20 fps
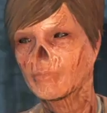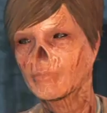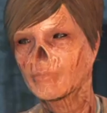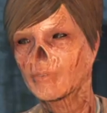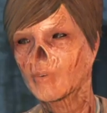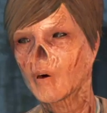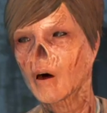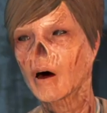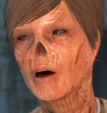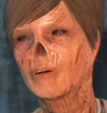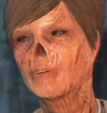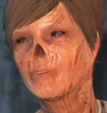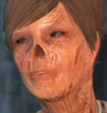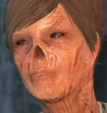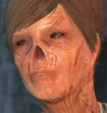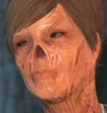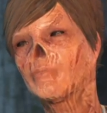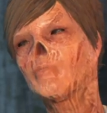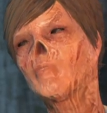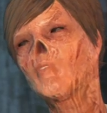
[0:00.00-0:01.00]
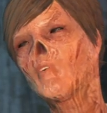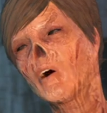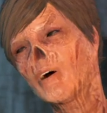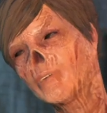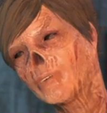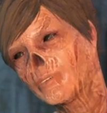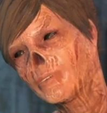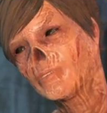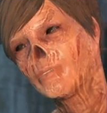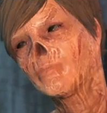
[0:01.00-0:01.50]
it was,
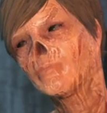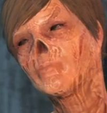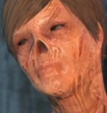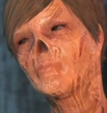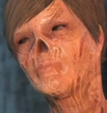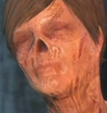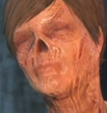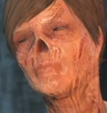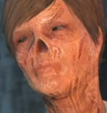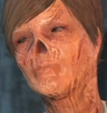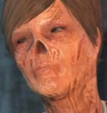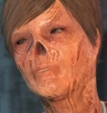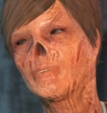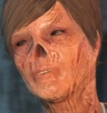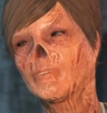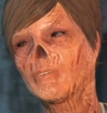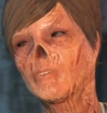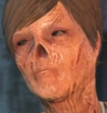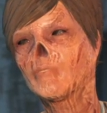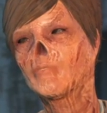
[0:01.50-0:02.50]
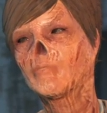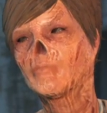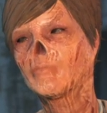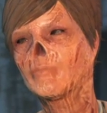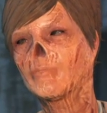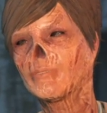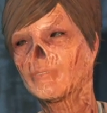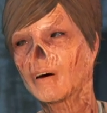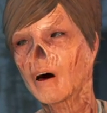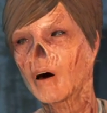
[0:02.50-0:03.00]
wasn't
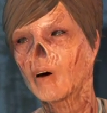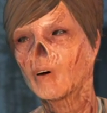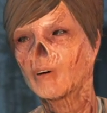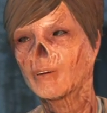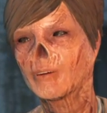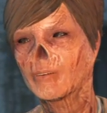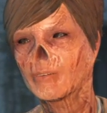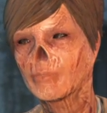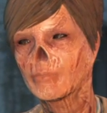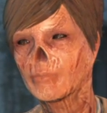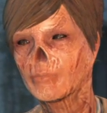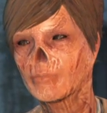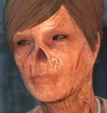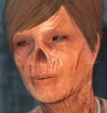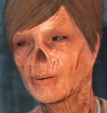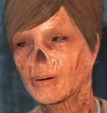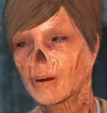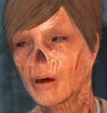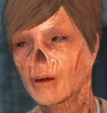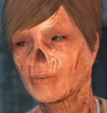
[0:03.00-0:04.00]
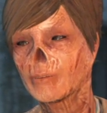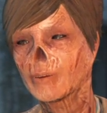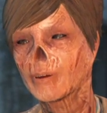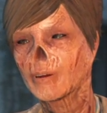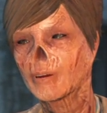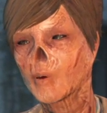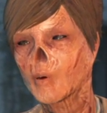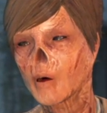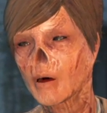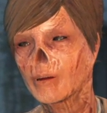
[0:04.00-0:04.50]
it? Sorry. Last thing
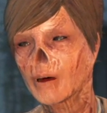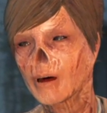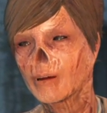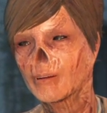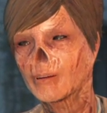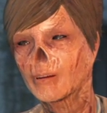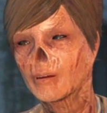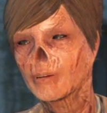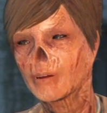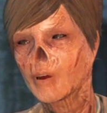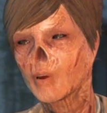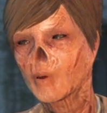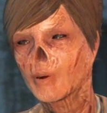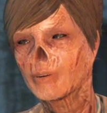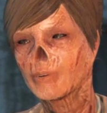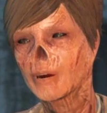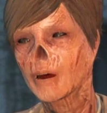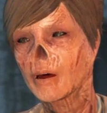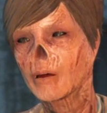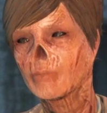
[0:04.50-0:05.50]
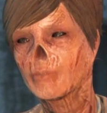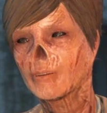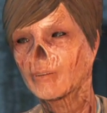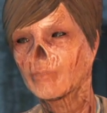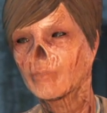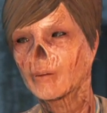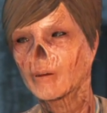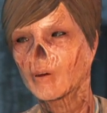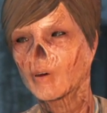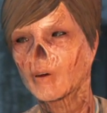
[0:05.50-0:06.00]
you want to see is an old lady
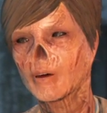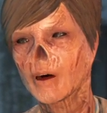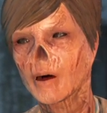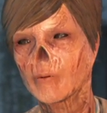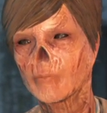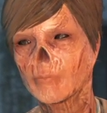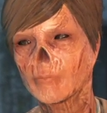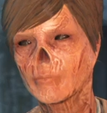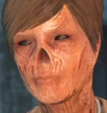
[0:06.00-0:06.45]
tearing up.